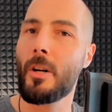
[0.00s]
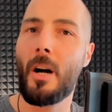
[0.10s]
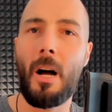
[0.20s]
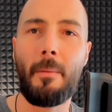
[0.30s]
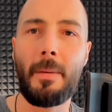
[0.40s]

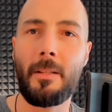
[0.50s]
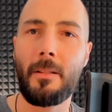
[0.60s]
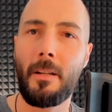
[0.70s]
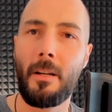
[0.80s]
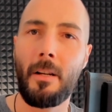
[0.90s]
Your
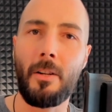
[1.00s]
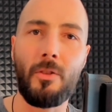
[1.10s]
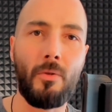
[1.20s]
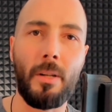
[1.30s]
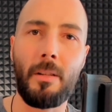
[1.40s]
comments,
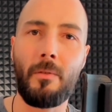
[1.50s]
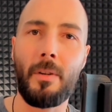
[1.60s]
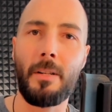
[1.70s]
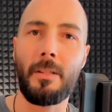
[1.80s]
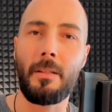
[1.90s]

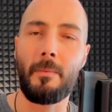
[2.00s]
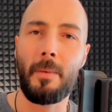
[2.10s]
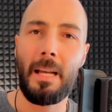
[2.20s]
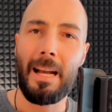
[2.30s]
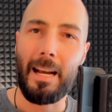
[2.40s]
constructive
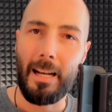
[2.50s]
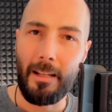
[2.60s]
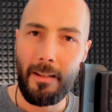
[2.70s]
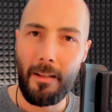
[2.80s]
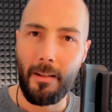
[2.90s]
criticism,
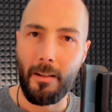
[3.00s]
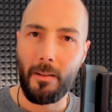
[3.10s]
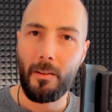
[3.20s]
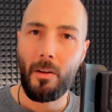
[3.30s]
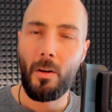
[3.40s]
and
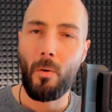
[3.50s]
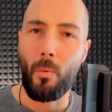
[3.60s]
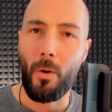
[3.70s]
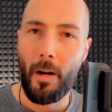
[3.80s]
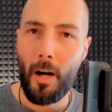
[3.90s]
ideas
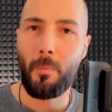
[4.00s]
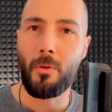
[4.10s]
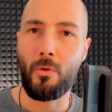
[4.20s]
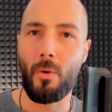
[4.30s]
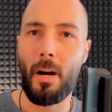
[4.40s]
will
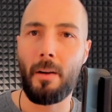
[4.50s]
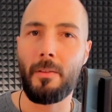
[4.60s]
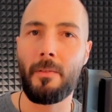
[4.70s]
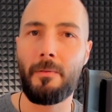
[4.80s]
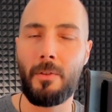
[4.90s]
help
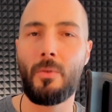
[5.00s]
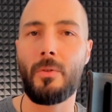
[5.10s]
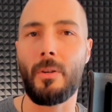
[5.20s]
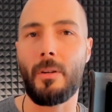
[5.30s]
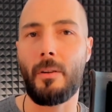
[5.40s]
drive the
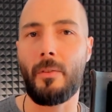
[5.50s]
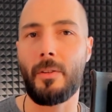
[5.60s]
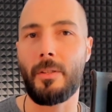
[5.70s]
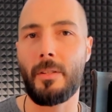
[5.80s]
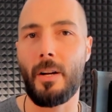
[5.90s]
future
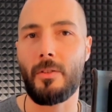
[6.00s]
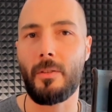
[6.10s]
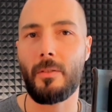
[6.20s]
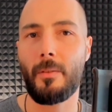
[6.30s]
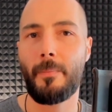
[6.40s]
of our
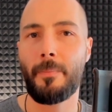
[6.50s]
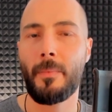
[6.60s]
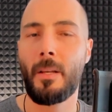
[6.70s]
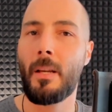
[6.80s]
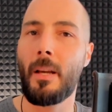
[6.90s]
discussions.
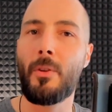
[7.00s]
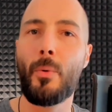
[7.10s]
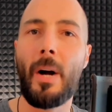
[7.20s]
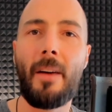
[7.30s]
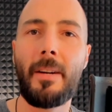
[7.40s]

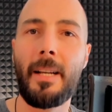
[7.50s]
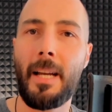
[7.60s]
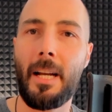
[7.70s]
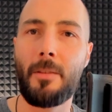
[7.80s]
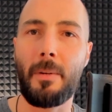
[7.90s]
If you
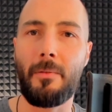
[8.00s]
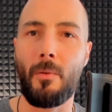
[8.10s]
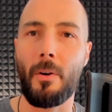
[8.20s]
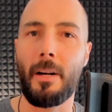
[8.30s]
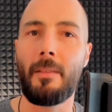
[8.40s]
haven't engaged
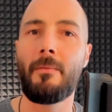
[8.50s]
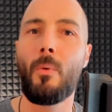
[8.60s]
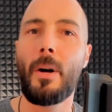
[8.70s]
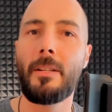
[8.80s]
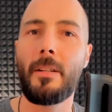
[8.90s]
before
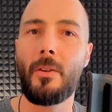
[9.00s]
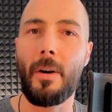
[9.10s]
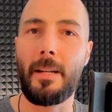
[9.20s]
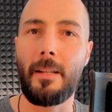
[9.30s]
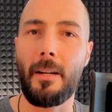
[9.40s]
in
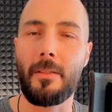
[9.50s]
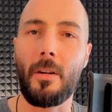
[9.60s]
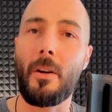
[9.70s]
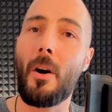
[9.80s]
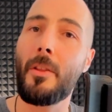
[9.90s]
voicing your
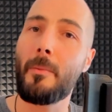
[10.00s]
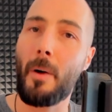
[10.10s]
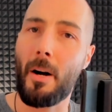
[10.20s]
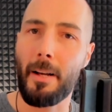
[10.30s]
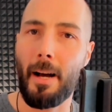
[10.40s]
ideas on
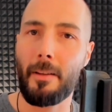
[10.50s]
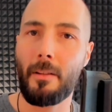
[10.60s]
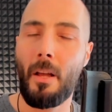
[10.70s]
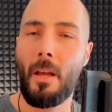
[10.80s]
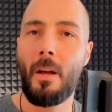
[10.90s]
other
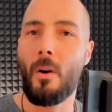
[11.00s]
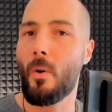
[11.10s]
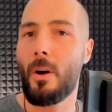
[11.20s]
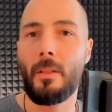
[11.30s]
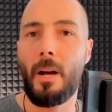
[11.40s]
podcasts
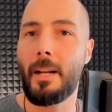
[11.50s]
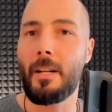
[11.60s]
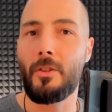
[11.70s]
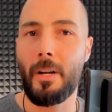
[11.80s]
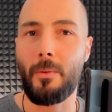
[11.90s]
or
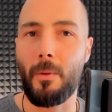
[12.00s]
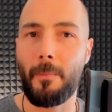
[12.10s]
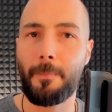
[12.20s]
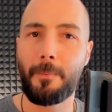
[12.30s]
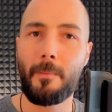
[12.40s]
online in
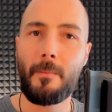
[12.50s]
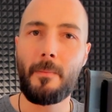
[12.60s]
general,